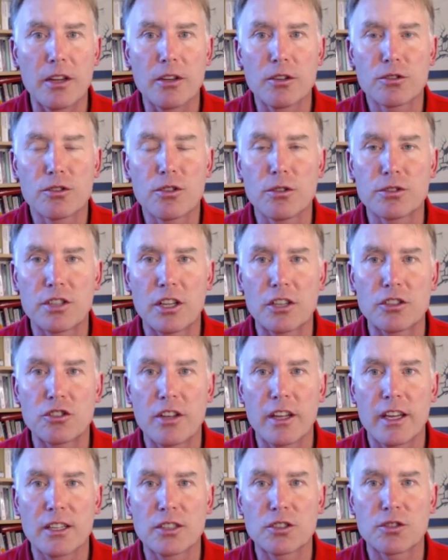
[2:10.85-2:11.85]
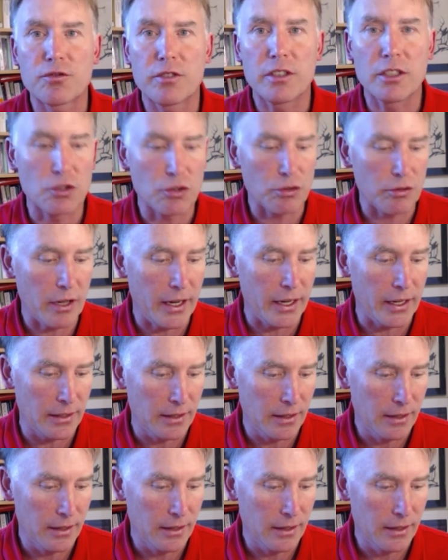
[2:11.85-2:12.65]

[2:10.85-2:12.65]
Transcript: There's no such thing as free trade.